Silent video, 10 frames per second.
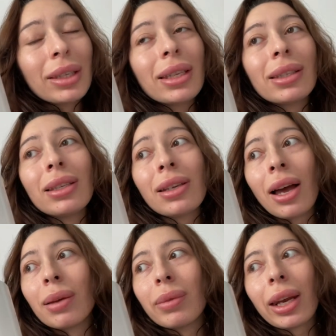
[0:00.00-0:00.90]
This is the
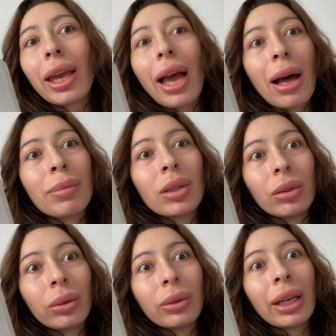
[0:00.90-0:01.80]
time that I
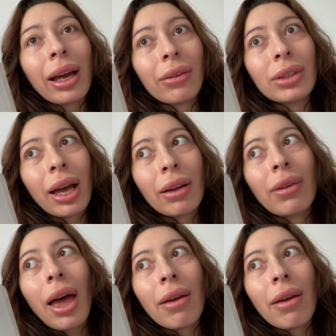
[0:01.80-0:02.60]
absolutely have to have